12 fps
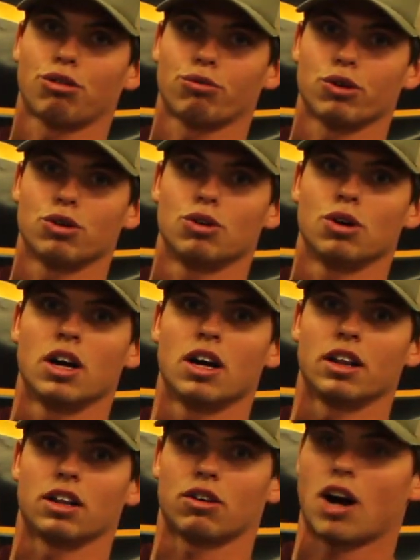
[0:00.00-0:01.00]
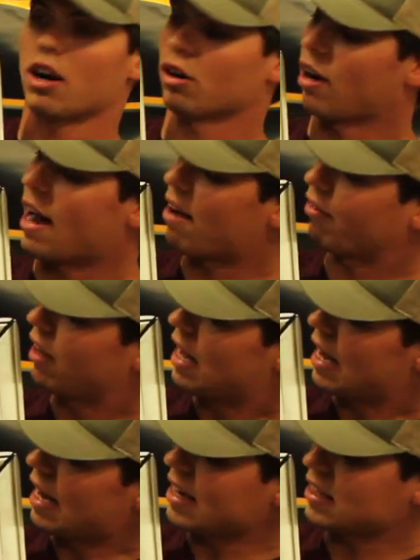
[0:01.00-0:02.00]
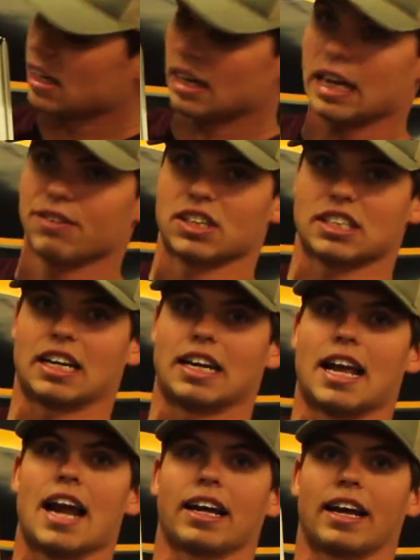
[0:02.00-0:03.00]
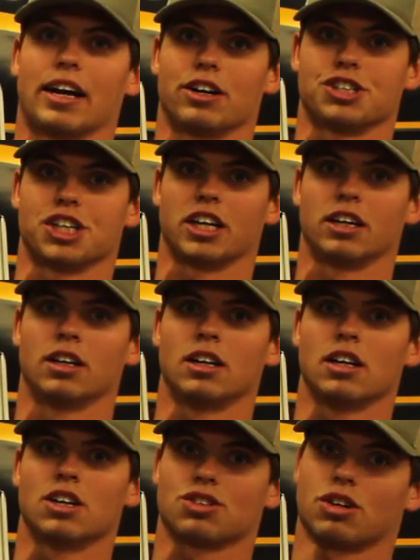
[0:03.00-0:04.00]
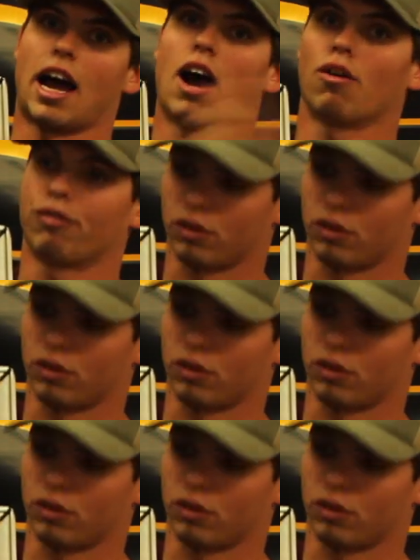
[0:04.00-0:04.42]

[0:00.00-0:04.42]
through the chronograph, it's gonna give us kinetic energy. So now,